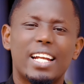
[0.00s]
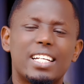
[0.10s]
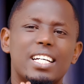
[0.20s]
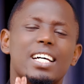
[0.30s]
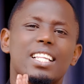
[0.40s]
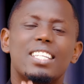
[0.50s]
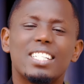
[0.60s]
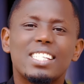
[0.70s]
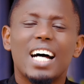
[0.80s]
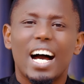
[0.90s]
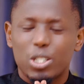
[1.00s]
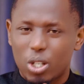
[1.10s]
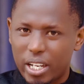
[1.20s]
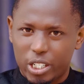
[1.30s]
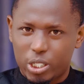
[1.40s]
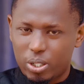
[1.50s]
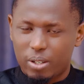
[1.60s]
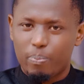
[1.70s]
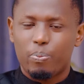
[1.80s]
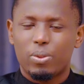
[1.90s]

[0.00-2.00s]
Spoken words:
And this isolation